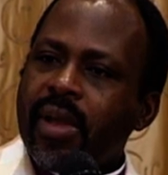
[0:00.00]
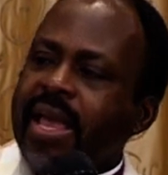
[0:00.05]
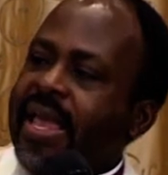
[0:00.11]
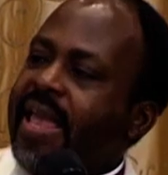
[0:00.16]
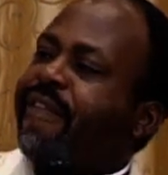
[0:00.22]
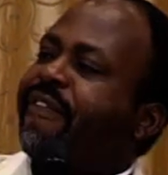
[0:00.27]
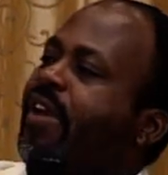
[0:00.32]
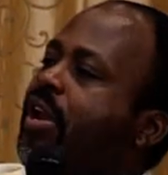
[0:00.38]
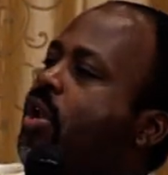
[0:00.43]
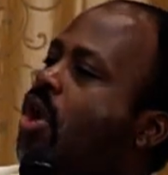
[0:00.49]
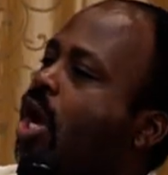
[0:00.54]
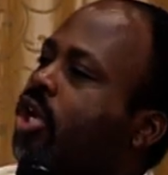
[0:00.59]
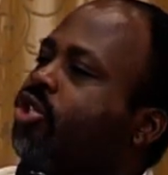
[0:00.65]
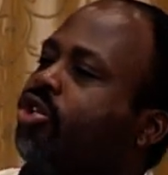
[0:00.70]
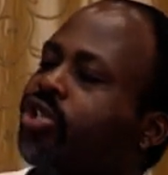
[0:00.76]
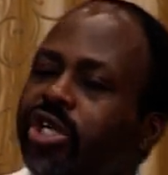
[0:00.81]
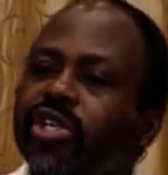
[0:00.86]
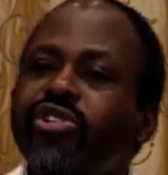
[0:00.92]
Even your
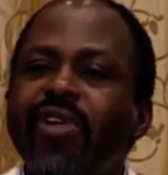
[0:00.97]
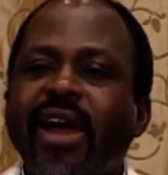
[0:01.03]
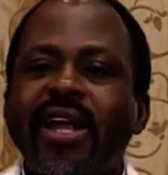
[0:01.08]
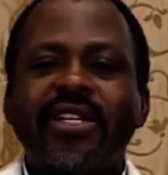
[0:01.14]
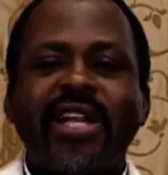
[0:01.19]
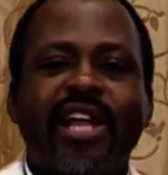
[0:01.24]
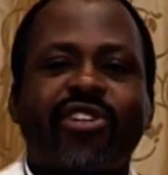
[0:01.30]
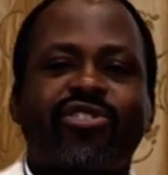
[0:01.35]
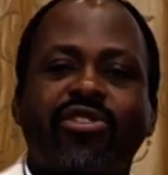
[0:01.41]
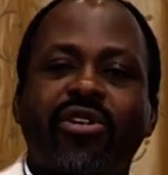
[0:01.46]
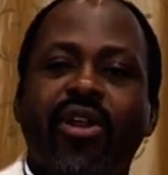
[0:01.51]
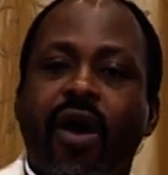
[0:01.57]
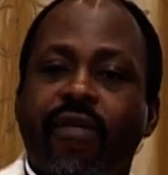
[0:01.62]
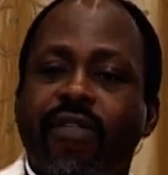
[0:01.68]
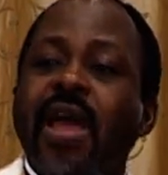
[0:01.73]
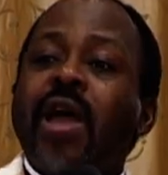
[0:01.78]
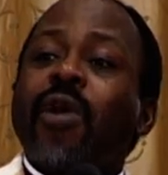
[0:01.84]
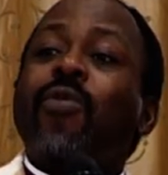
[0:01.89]
children that you
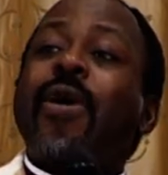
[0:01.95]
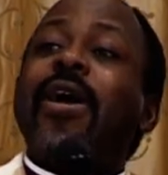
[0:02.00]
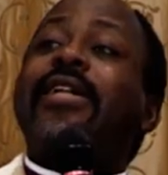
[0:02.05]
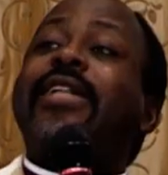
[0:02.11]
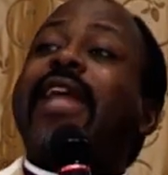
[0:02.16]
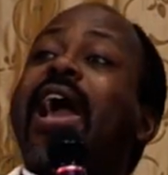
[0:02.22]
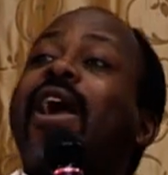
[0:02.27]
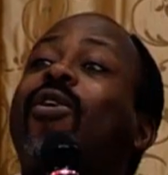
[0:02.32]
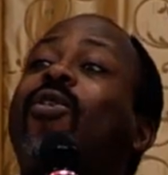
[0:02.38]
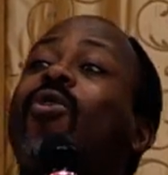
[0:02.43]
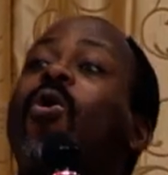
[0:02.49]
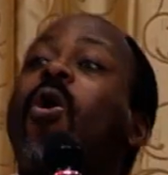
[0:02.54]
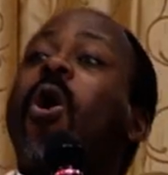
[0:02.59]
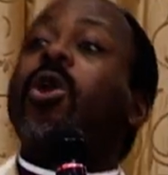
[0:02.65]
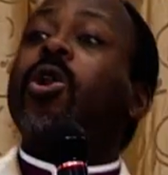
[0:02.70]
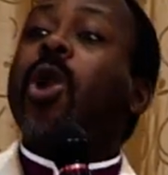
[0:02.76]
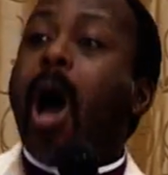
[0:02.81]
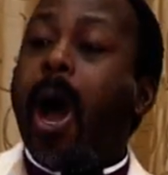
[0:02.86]
love, when they're
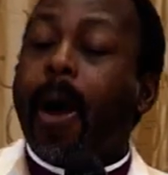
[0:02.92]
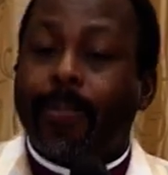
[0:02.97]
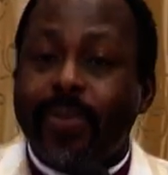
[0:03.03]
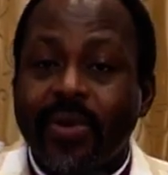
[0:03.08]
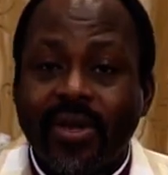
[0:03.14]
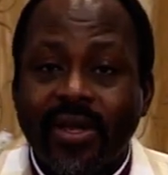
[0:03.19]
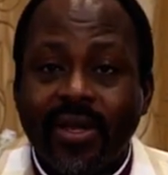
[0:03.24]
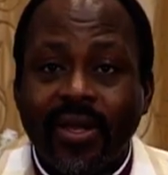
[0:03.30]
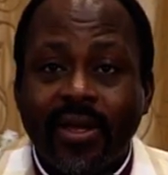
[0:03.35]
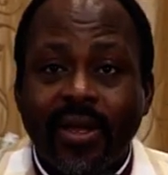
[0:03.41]
grown up,